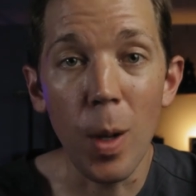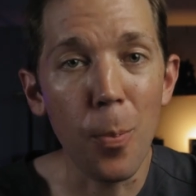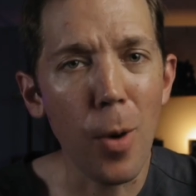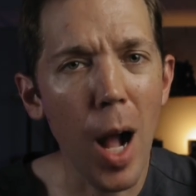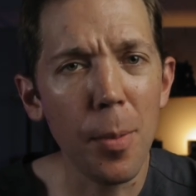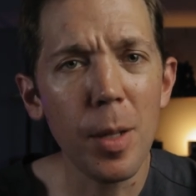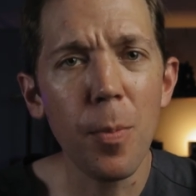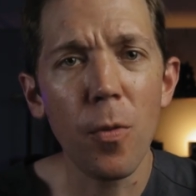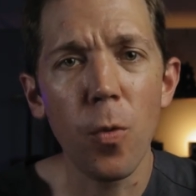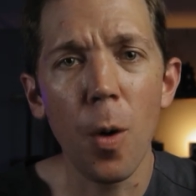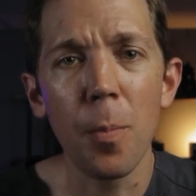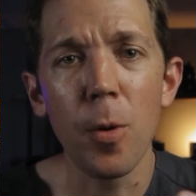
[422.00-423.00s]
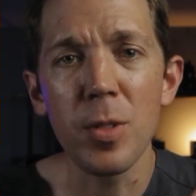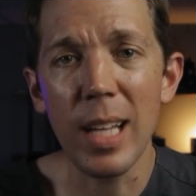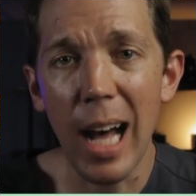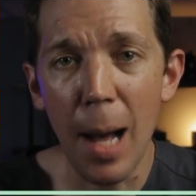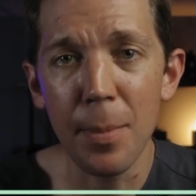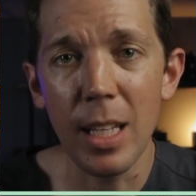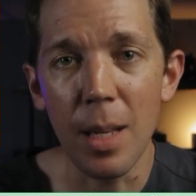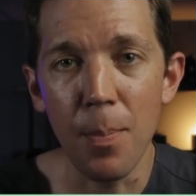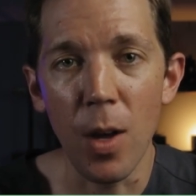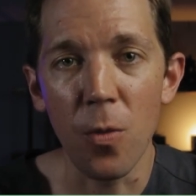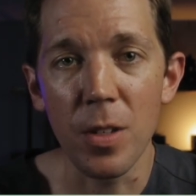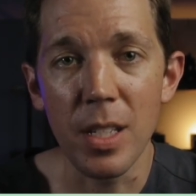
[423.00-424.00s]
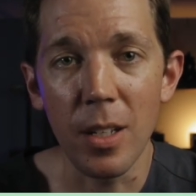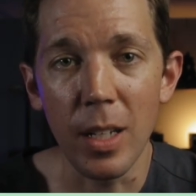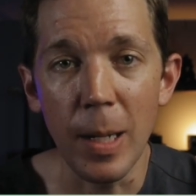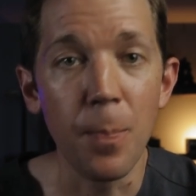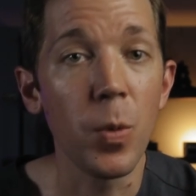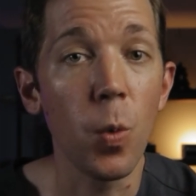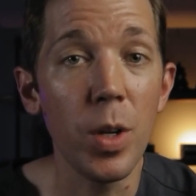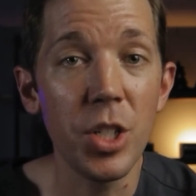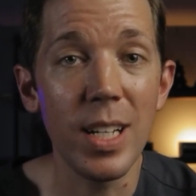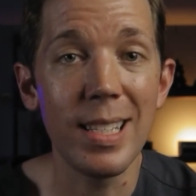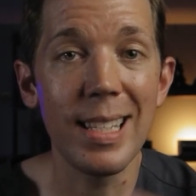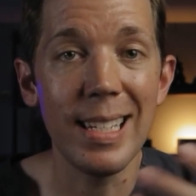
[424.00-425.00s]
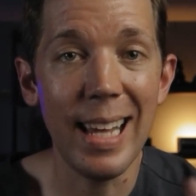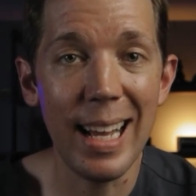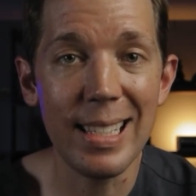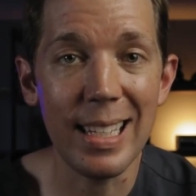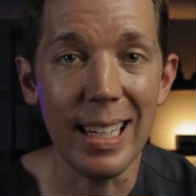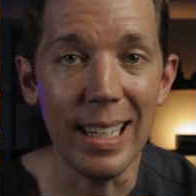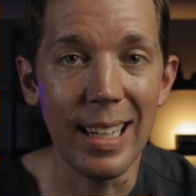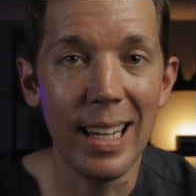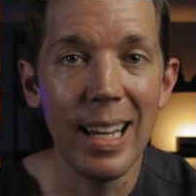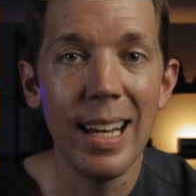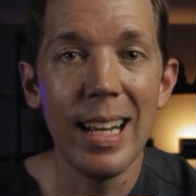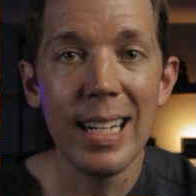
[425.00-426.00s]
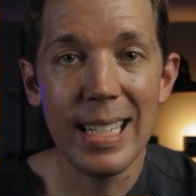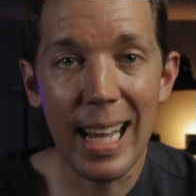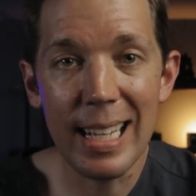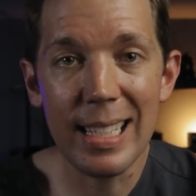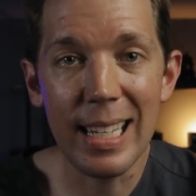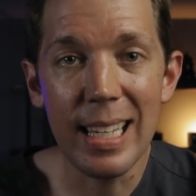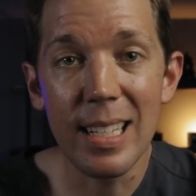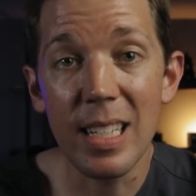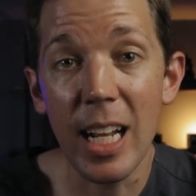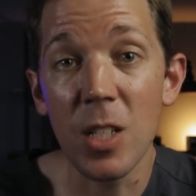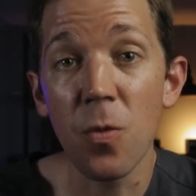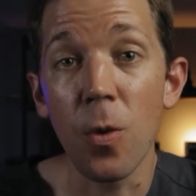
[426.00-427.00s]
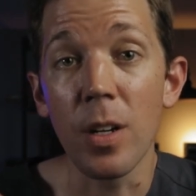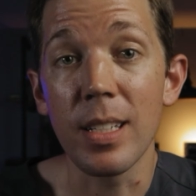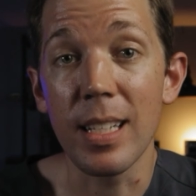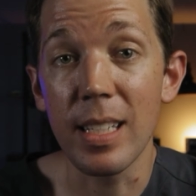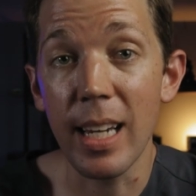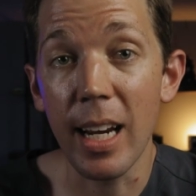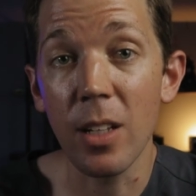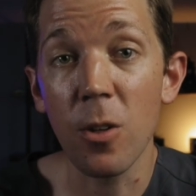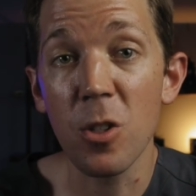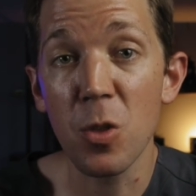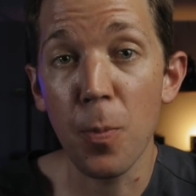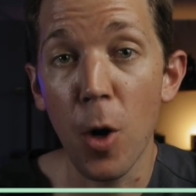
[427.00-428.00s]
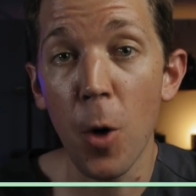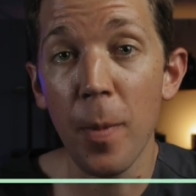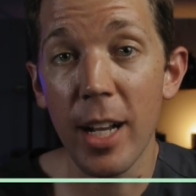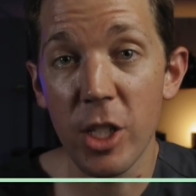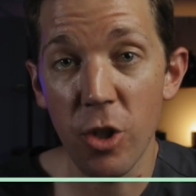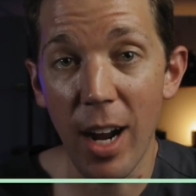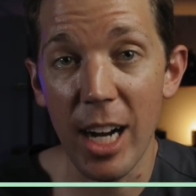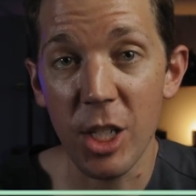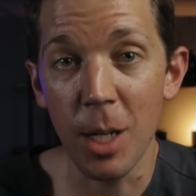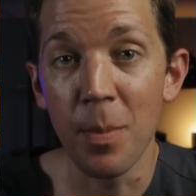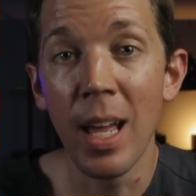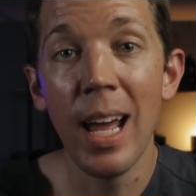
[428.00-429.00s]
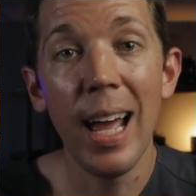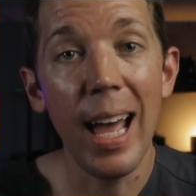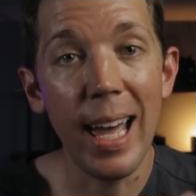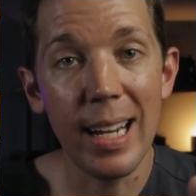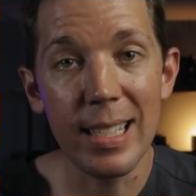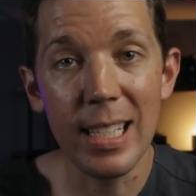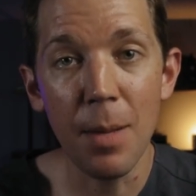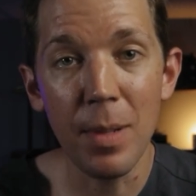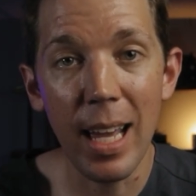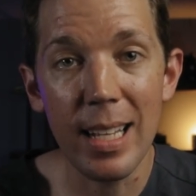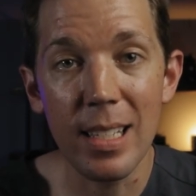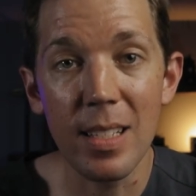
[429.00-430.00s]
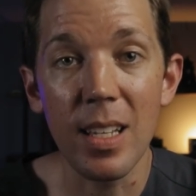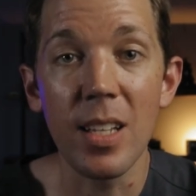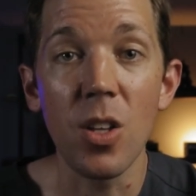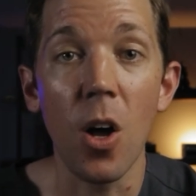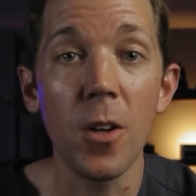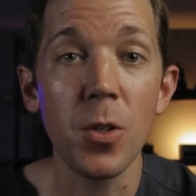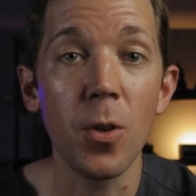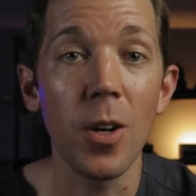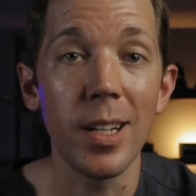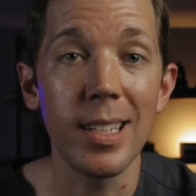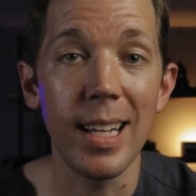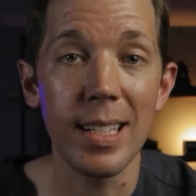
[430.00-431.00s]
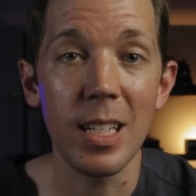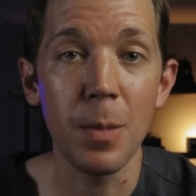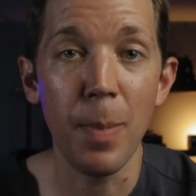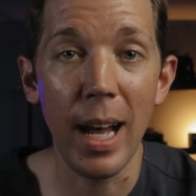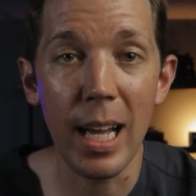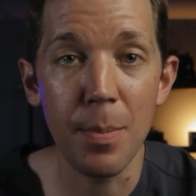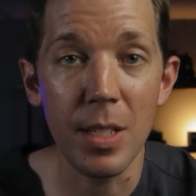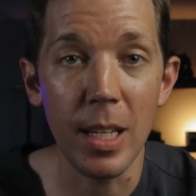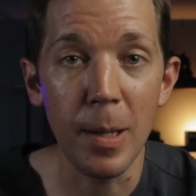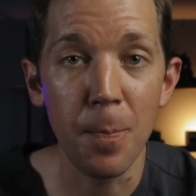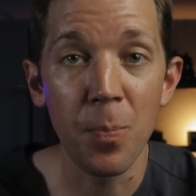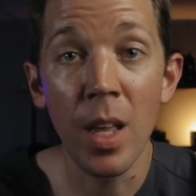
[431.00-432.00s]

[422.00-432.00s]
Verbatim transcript: we probably perform most commonly in male fertility, which is the TESE, TESE stands for testicular sperm extraction, and in some cases is also called a testis biopsy.